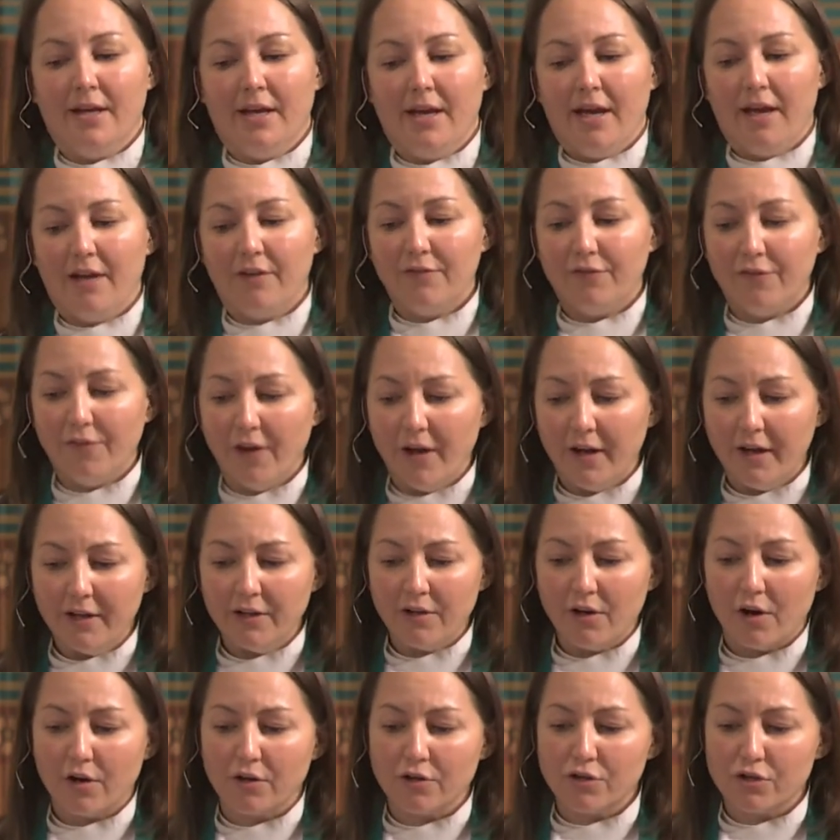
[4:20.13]
and find
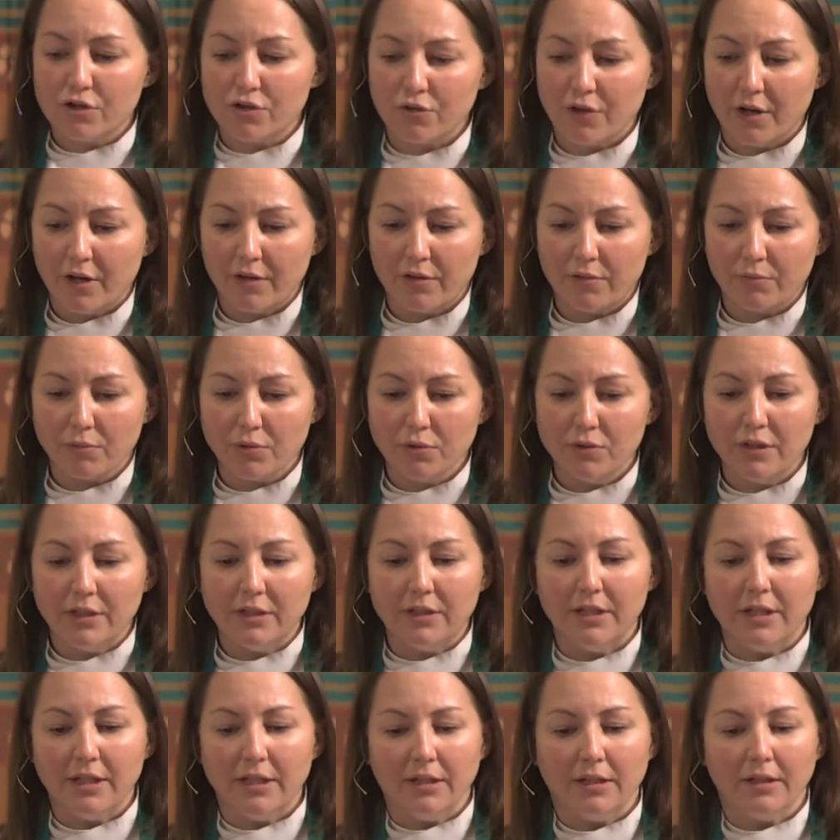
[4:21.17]
our strength rooted
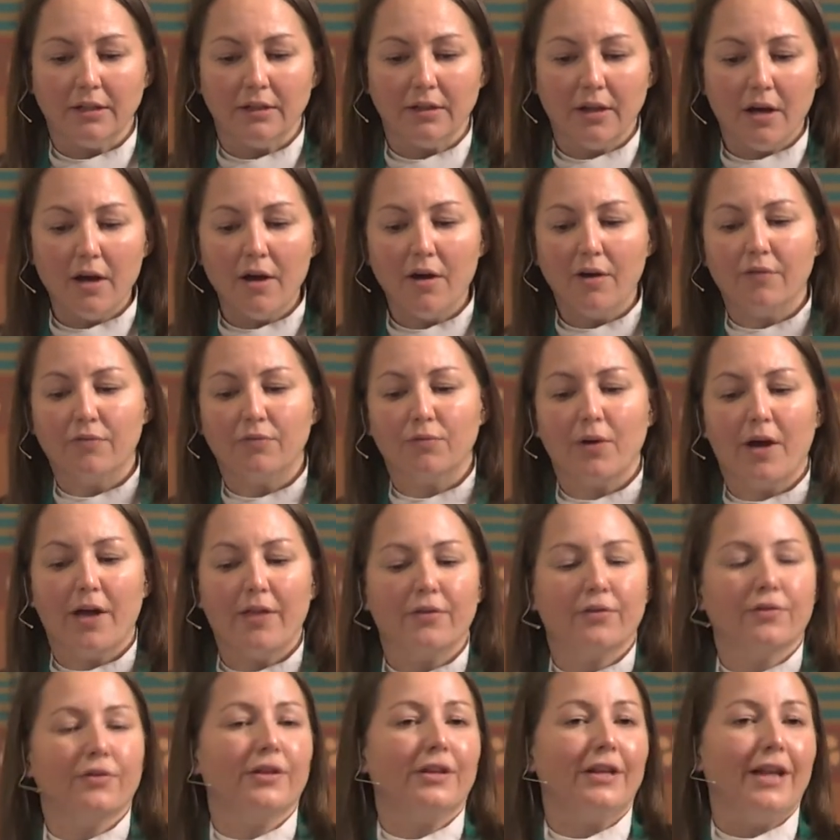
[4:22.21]
in love
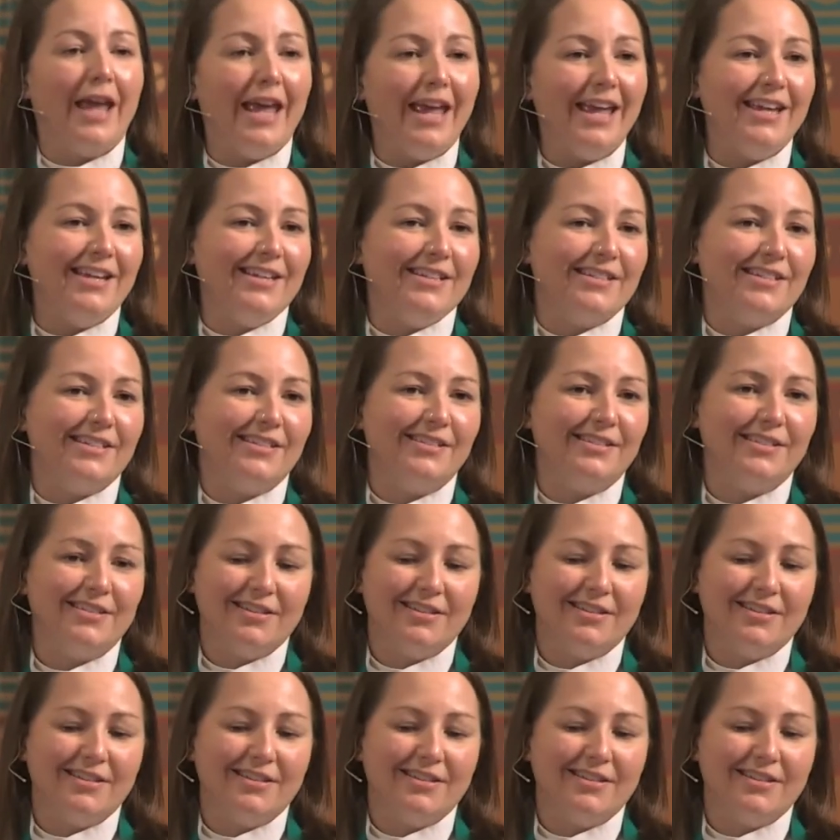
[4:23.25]
rather than hate.